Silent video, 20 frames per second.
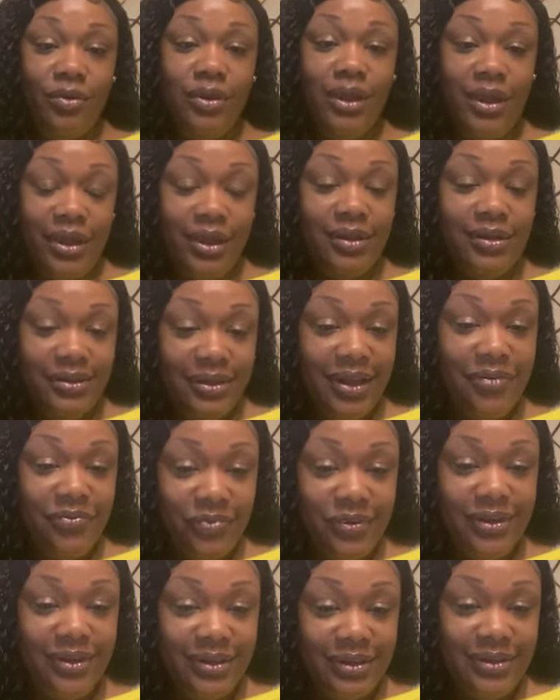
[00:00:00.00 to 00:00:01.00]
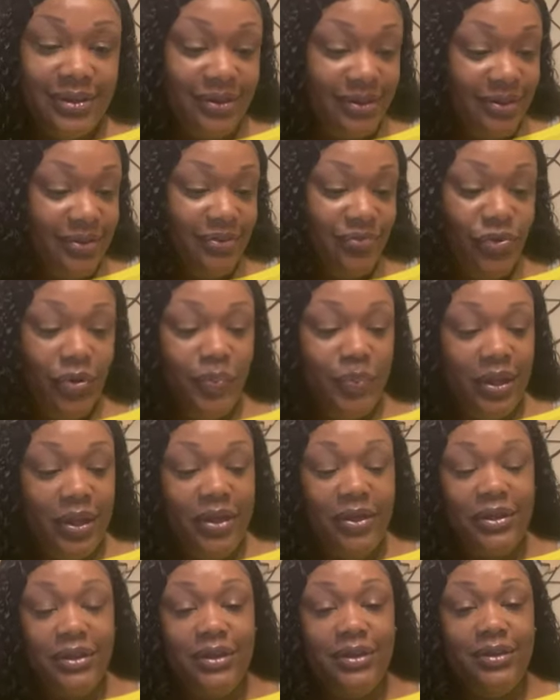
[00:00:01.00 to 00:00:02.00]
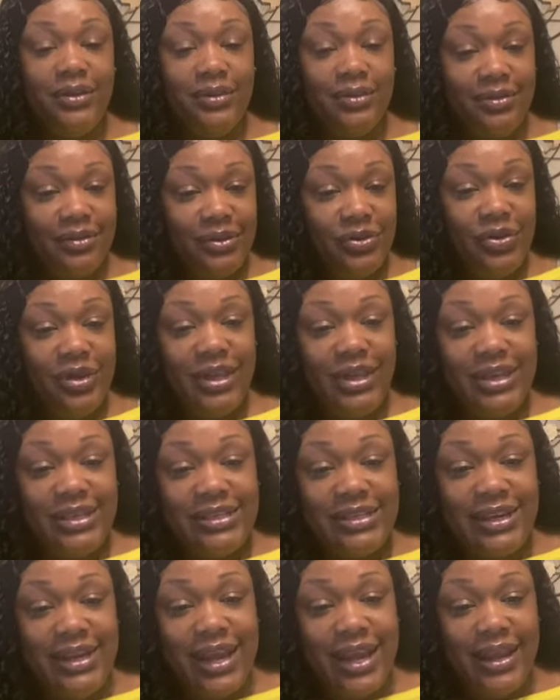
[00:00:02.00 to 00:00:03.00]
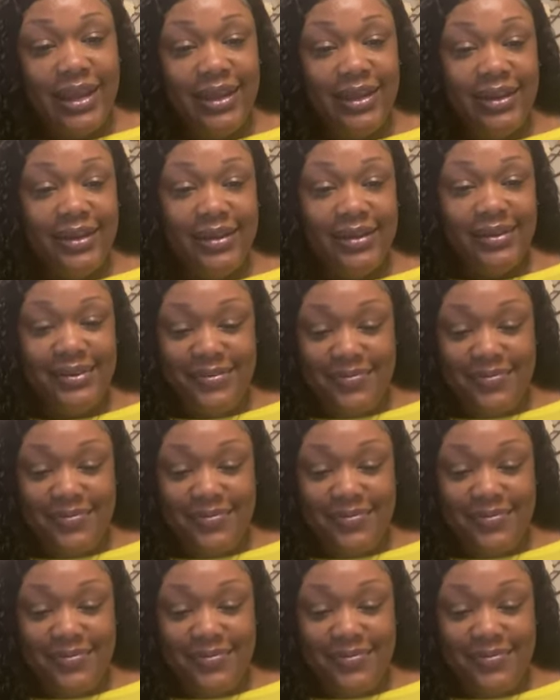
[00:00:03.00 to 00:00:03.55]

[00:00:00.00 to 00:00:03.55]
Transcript: Oh yeah, definitely. Rebellion. You hit it tonight.